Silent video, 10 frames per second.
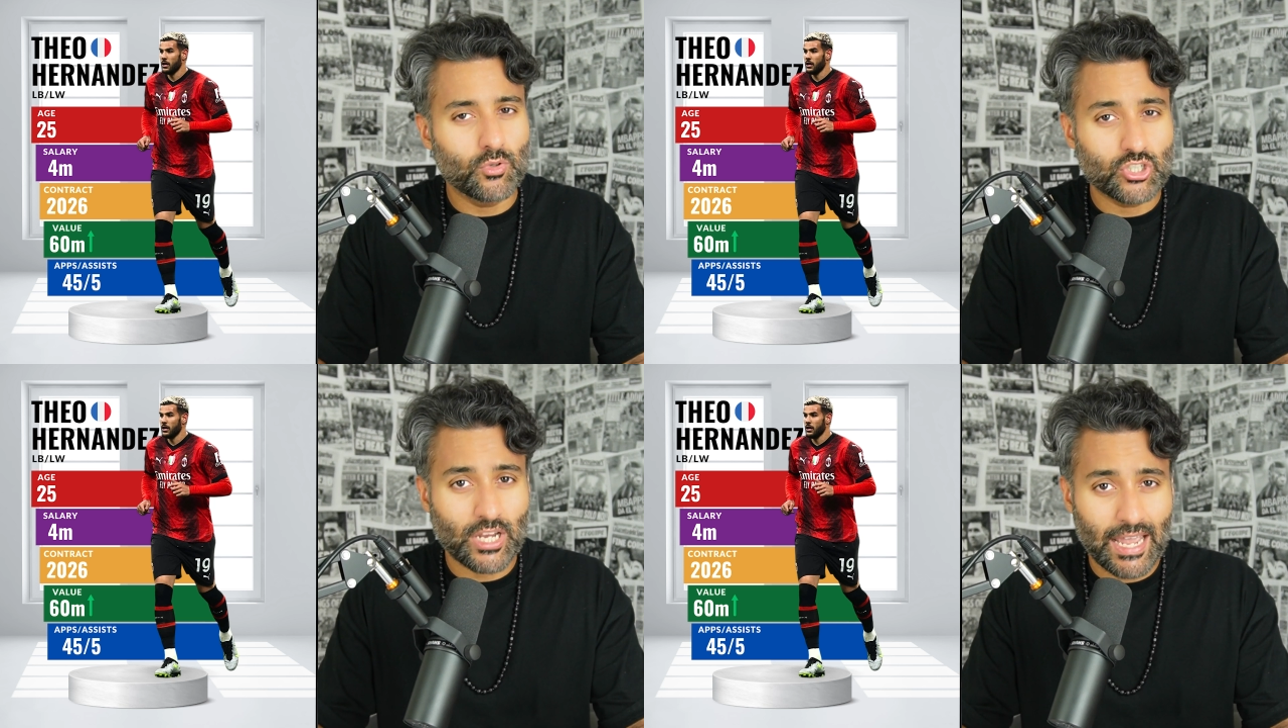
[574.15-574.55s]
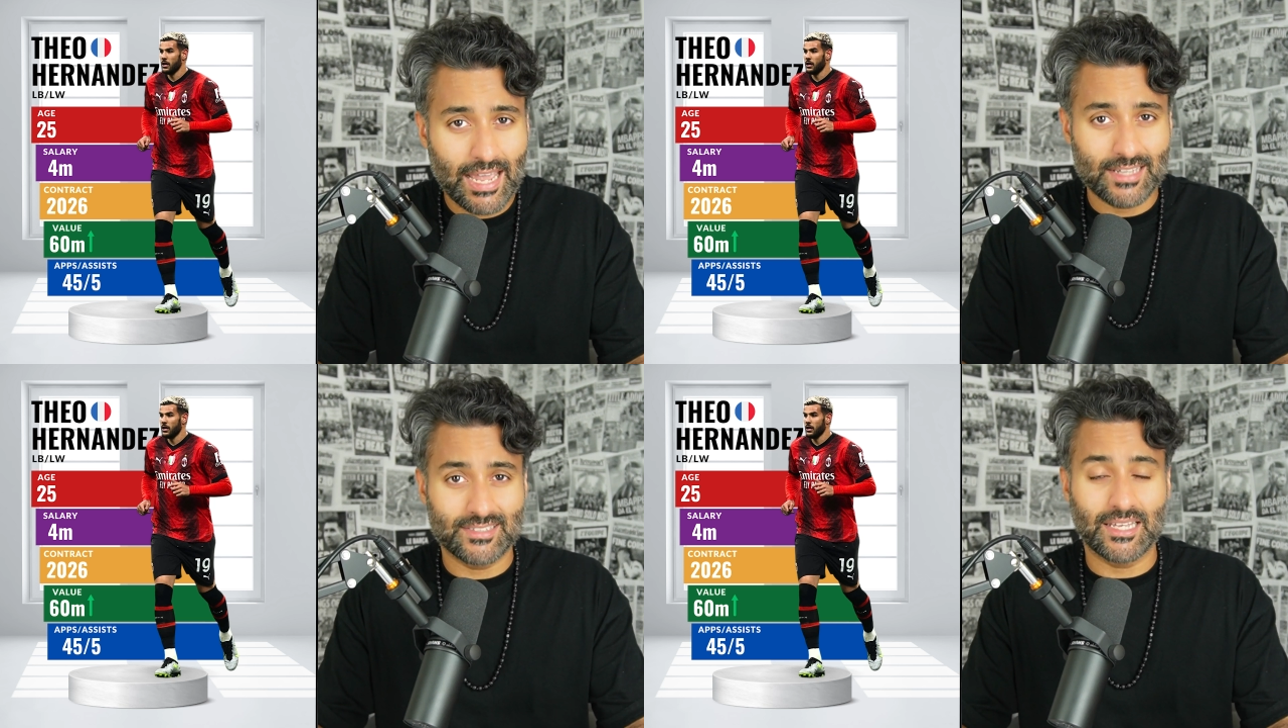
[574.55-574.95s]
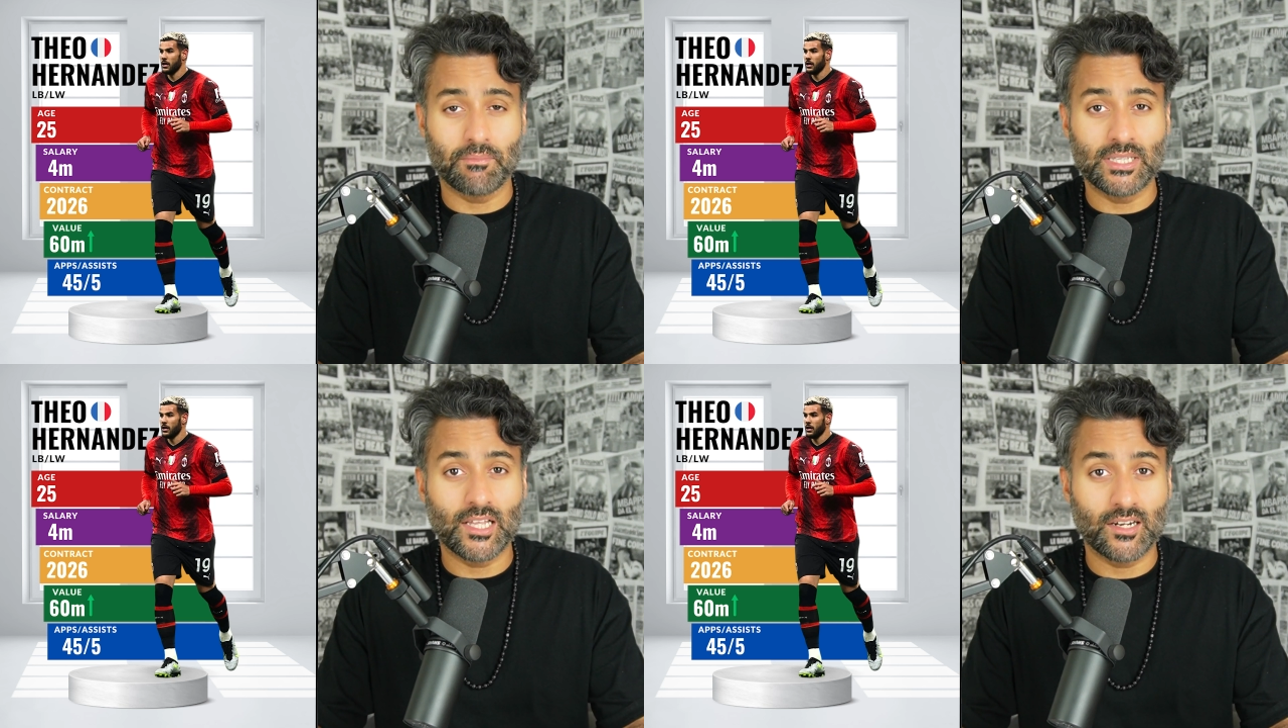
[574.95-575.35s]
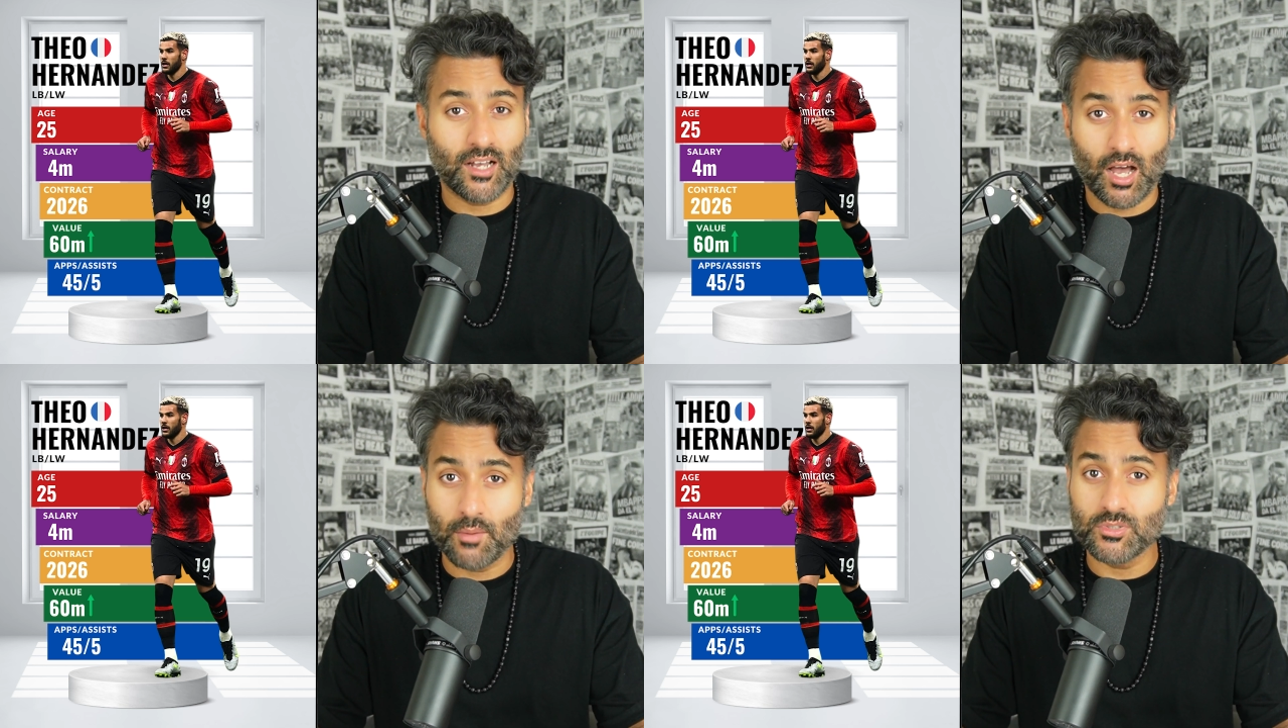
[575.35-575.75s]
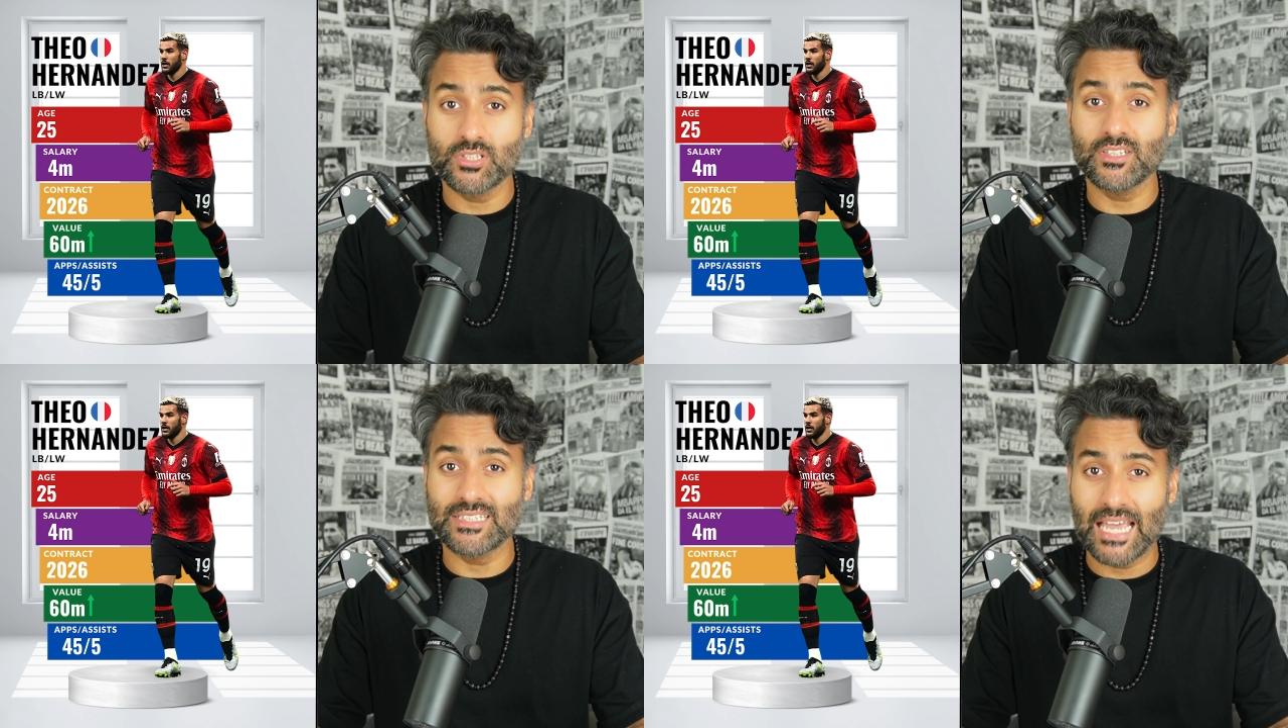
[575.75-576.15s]
chance that Milan comes
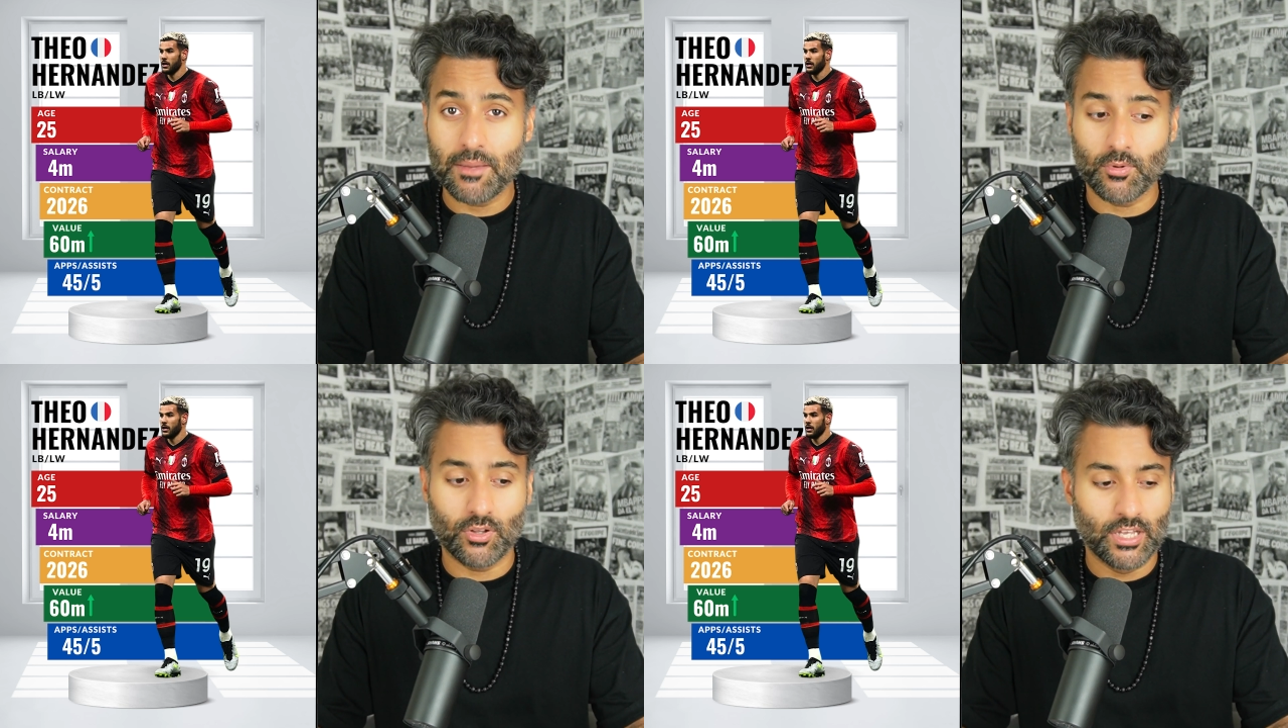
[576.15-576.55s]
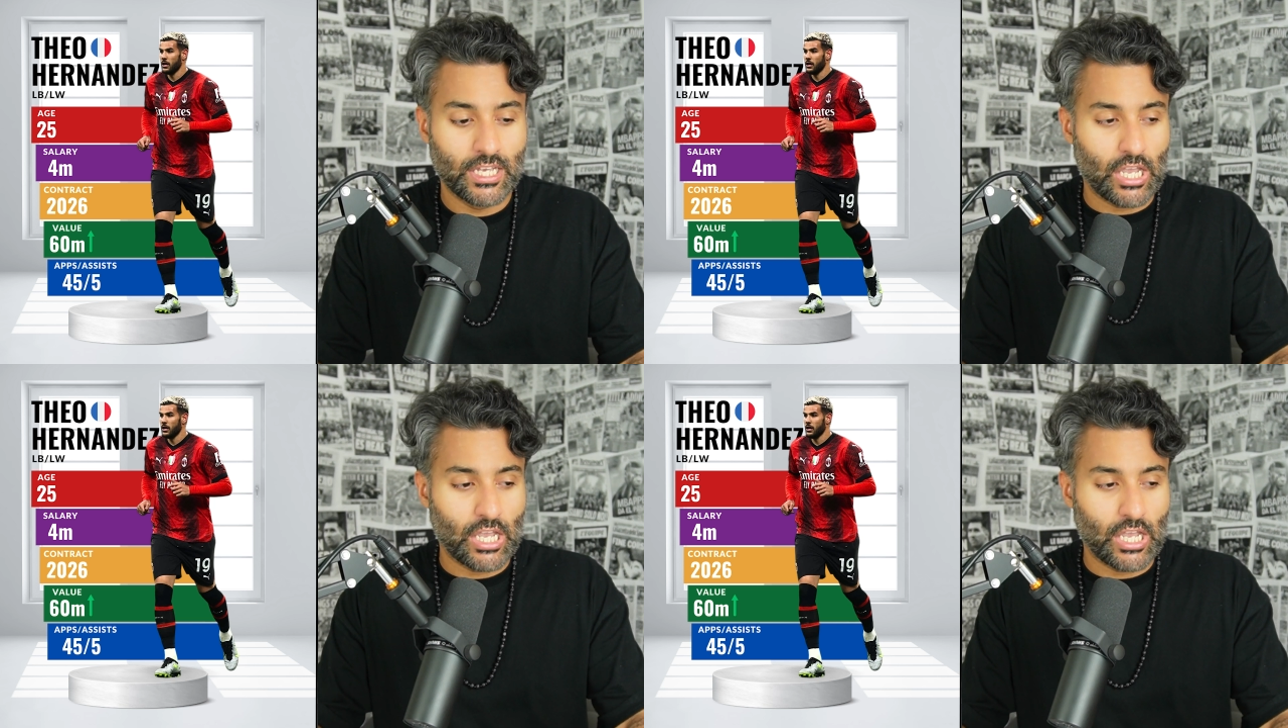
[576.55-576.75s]
to the table